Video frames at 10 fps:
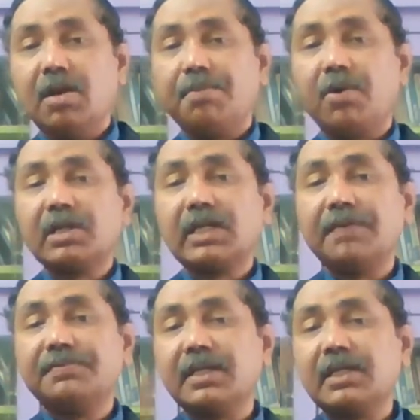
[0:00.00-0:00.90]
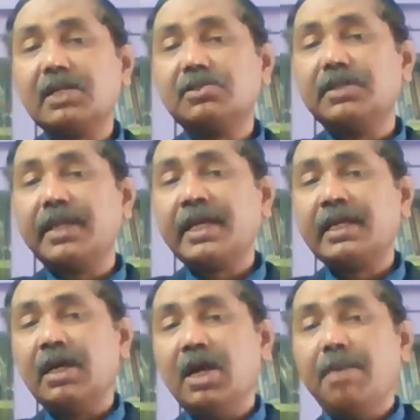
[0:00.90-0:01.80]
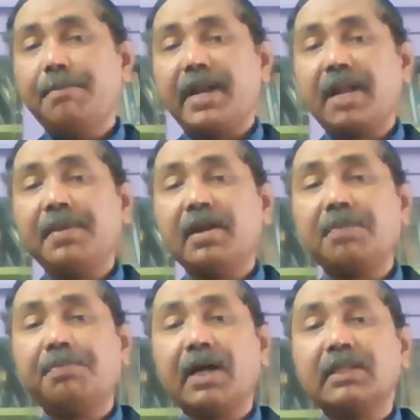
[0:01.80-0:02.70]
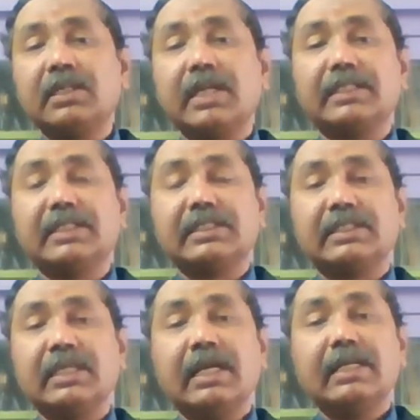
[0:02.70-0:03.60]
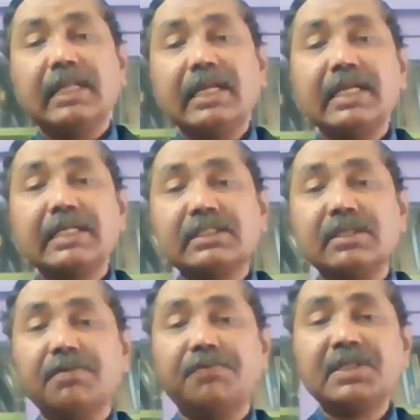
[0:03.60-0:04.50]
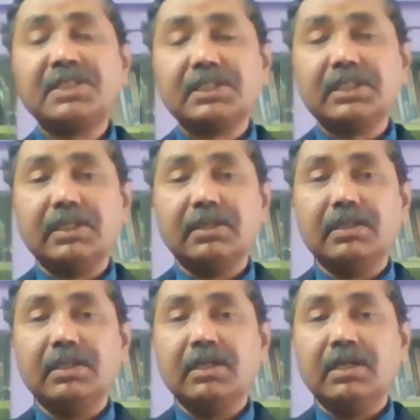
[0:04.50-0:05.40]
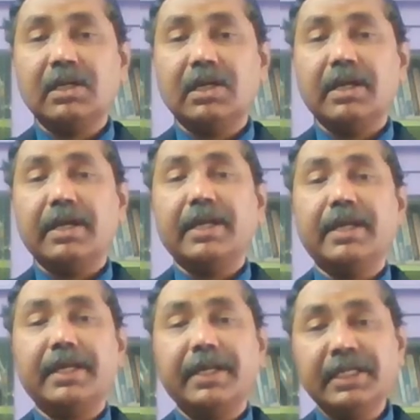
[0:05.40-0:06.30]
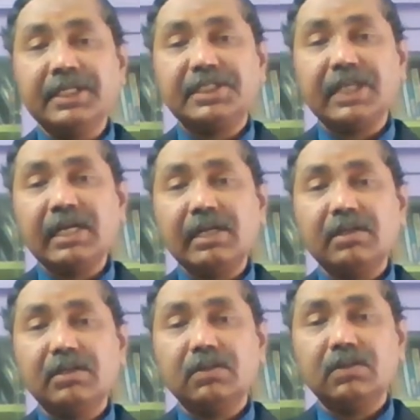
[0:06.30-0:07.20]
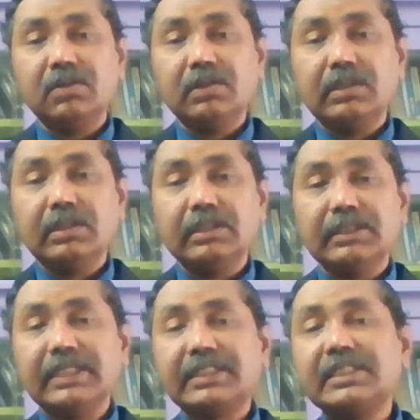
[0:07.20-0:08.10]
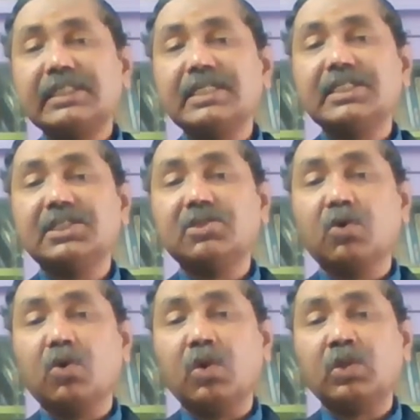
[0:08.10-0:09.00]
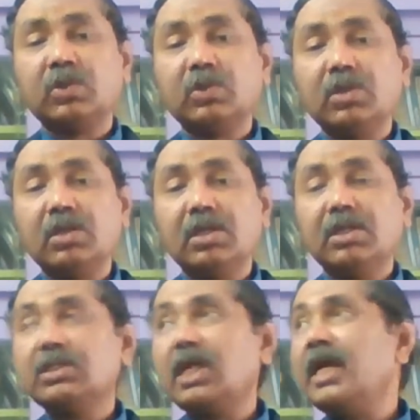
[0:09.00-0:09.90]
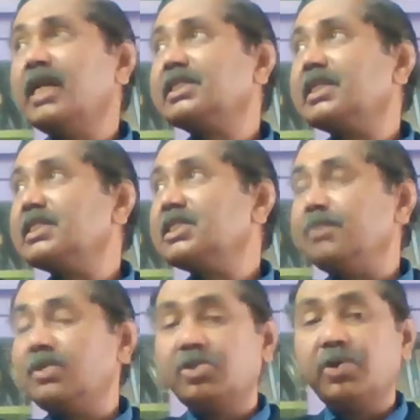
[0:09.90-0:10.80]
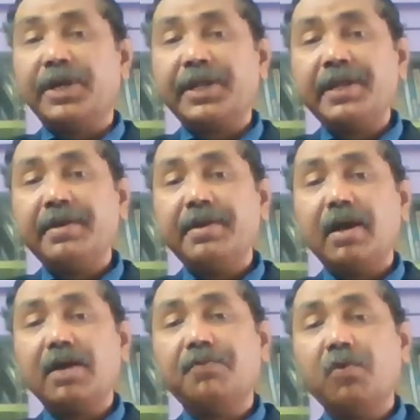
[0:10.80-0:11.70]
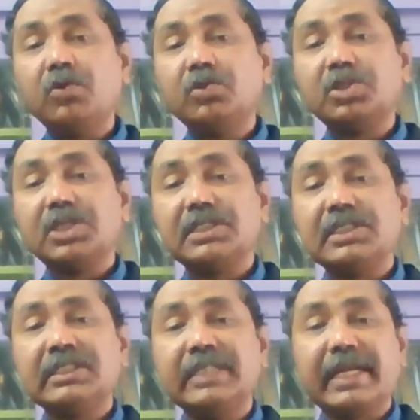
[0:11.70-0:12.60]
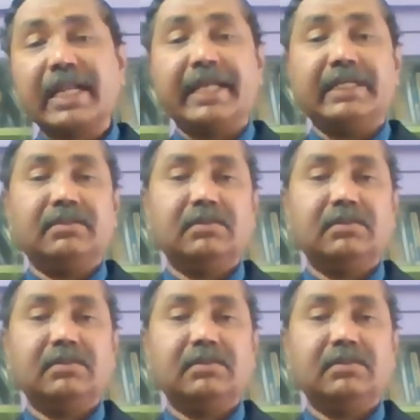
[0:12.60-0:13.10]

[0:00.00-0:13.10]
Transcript: Product life cycle also take a parabolic path like this. That is first initial, next stage is growth, third stage is maturity, and fourth stage is decline.